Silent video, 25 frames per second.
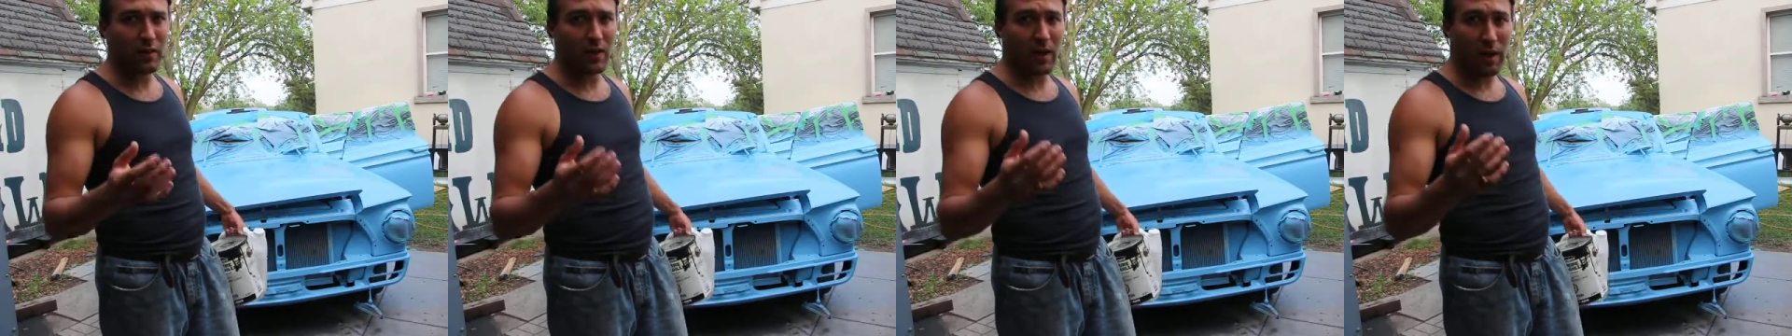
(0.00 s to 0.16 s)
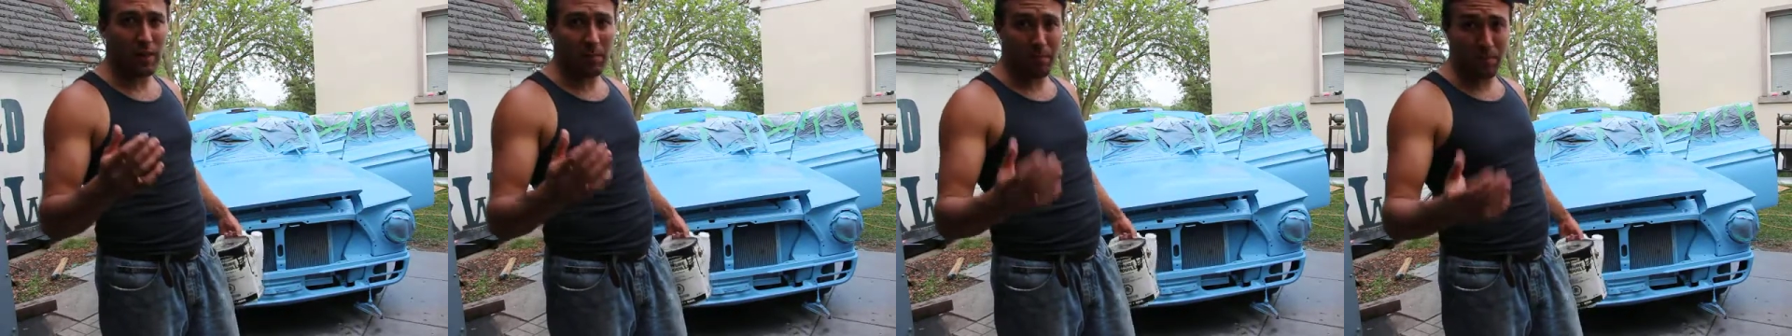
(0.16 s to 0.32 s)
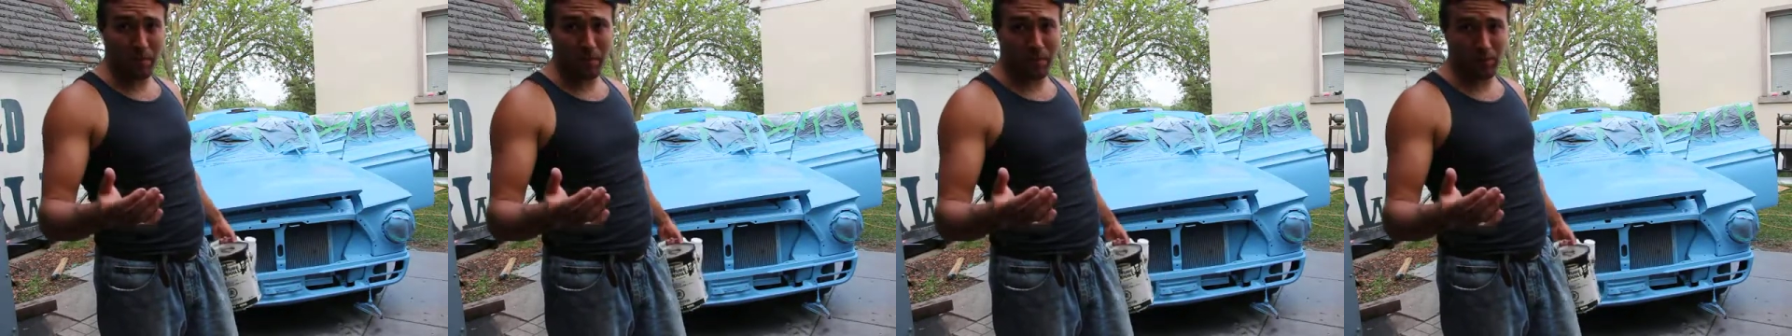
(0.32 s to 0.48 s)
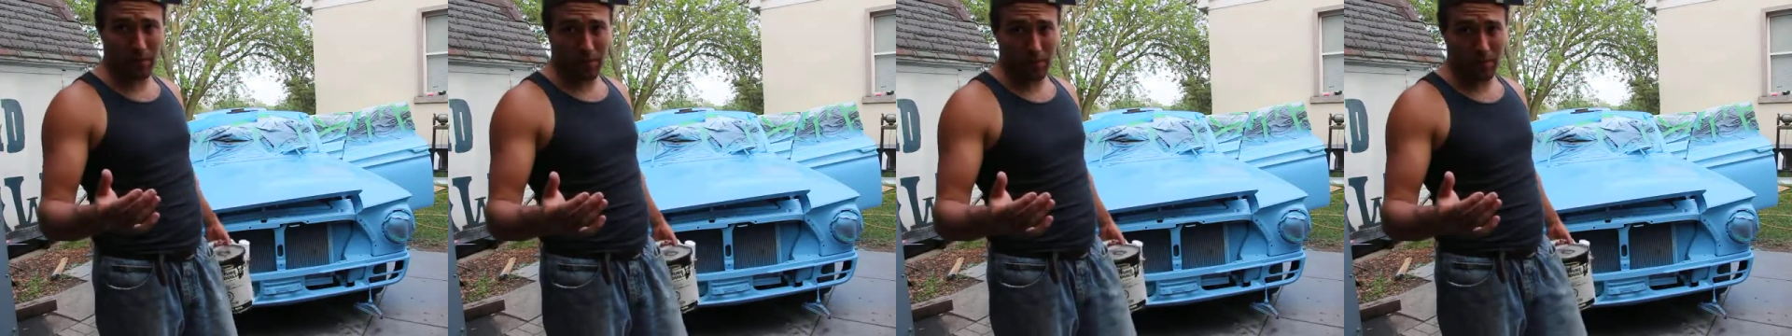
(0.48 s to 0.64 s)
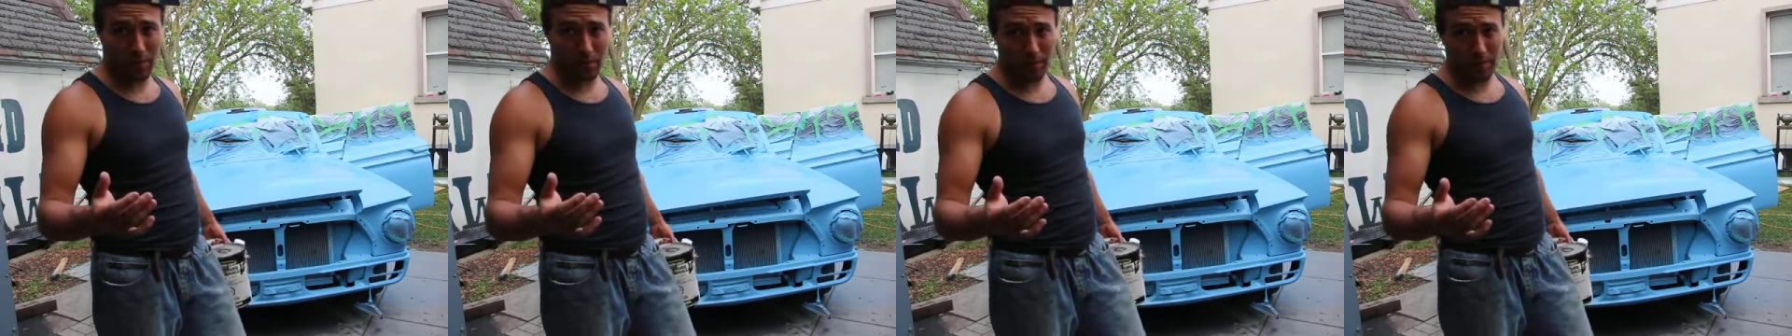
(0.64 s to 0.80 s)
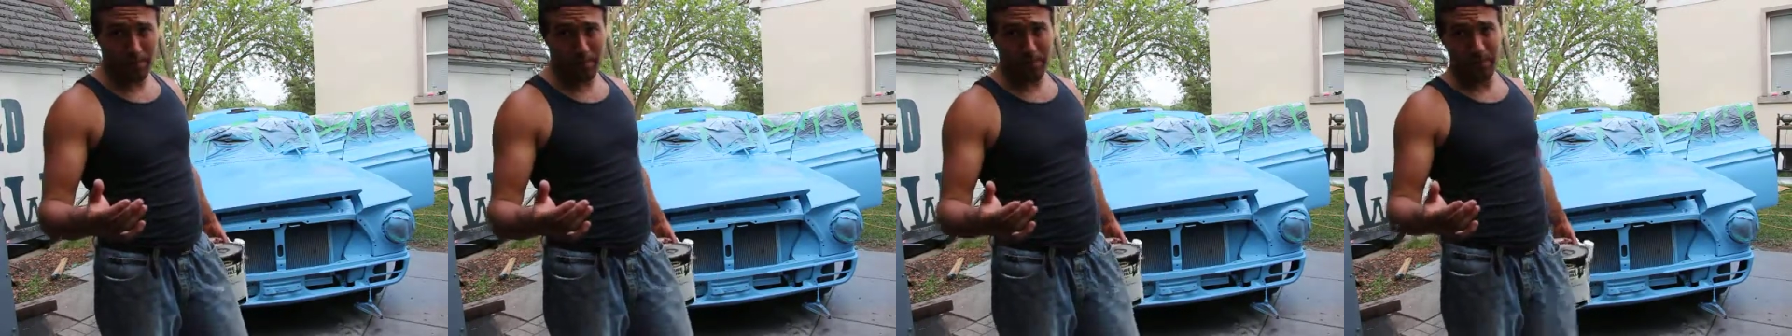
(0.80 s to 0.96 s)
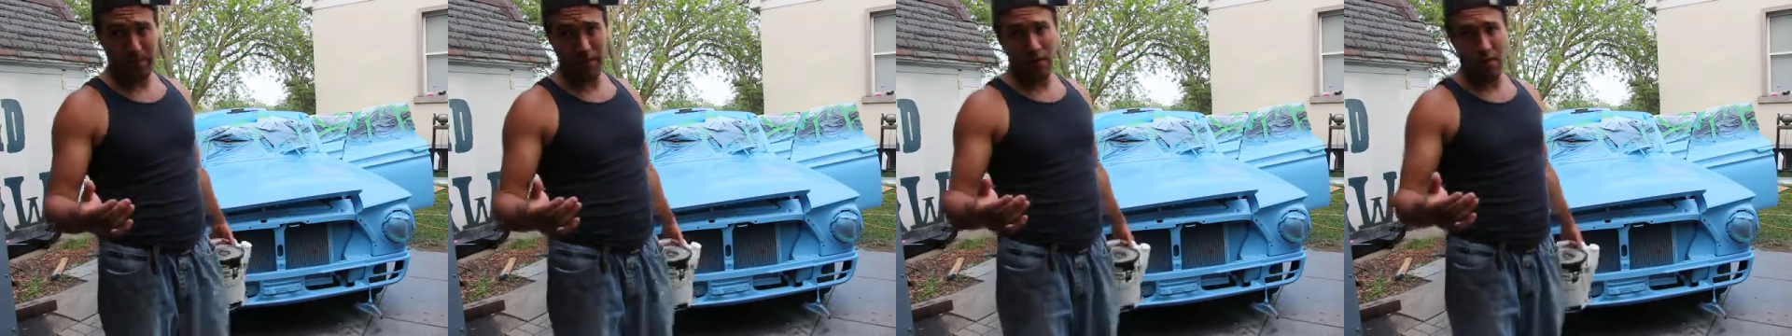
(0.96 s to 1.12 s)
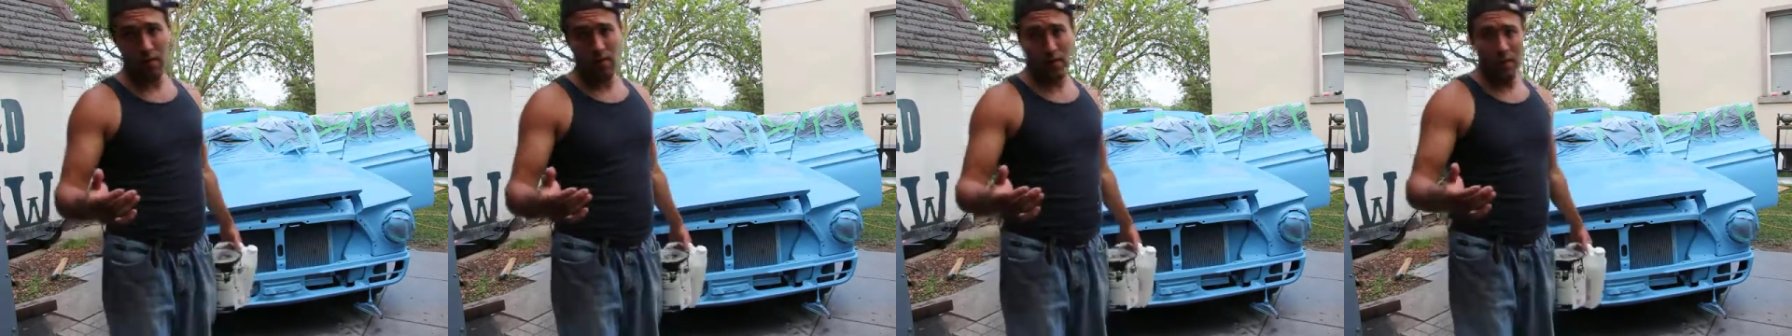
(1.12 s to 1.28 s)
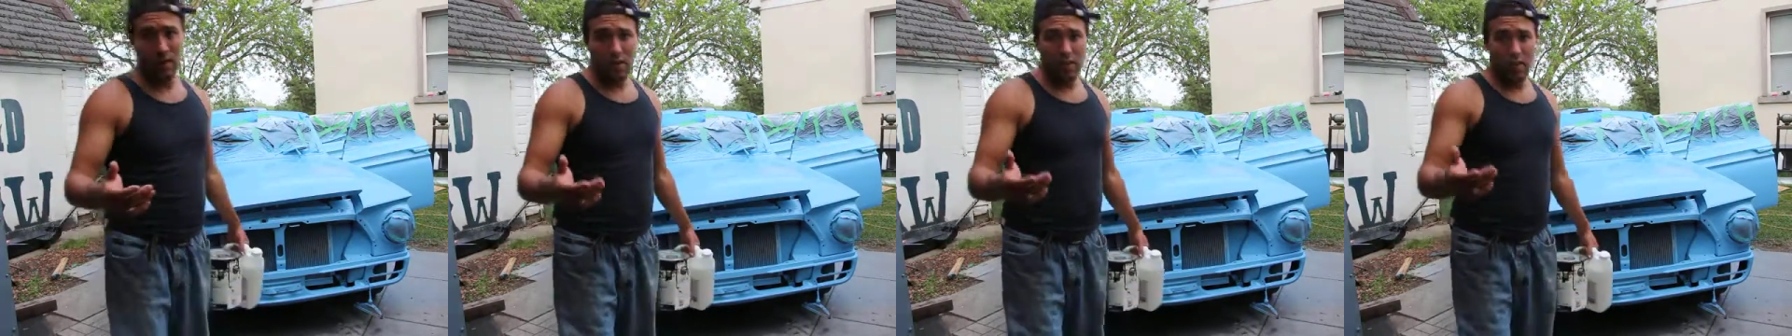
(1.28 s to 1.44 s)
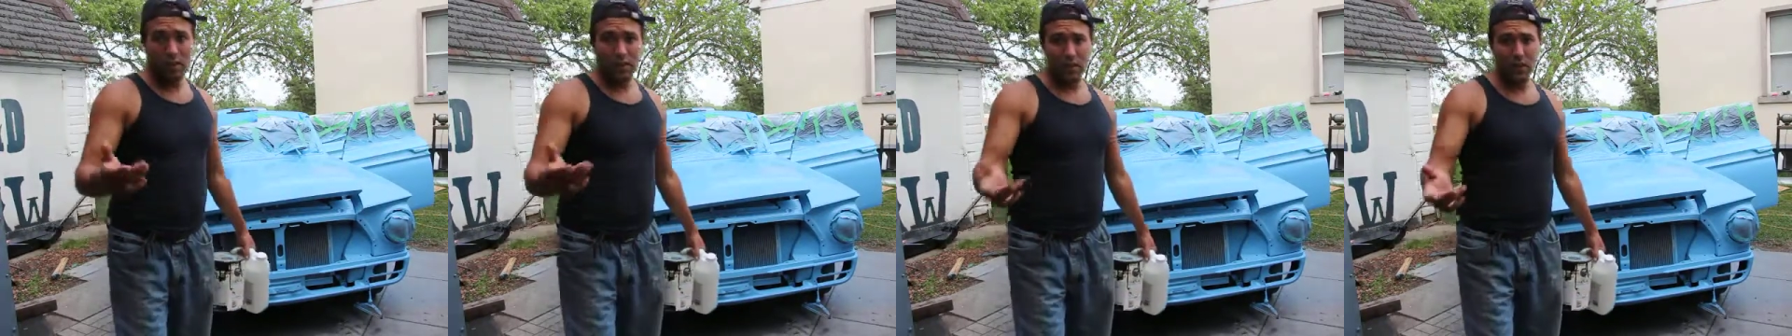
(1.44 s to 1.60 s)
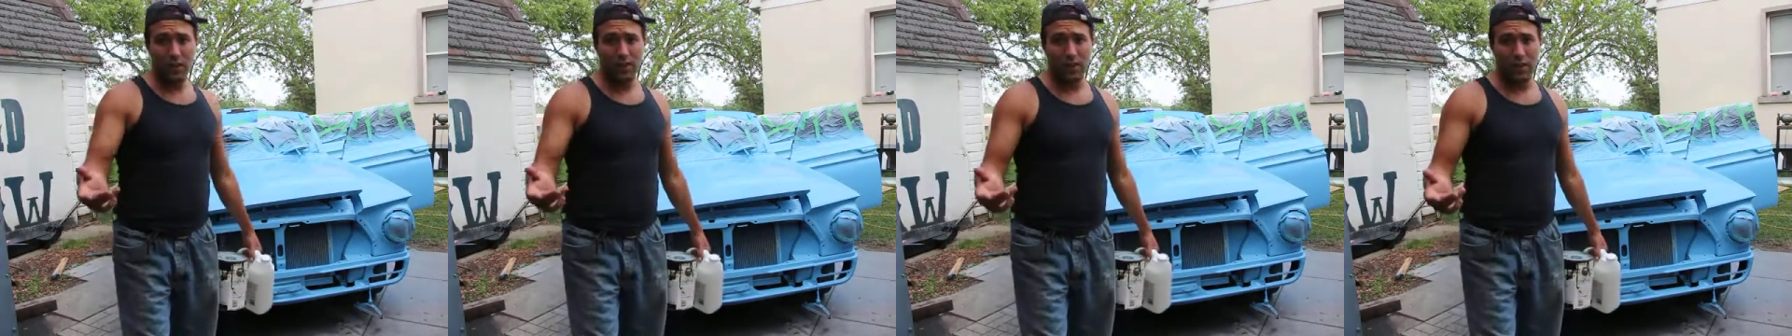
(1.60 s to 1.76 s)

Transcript: temperature. Just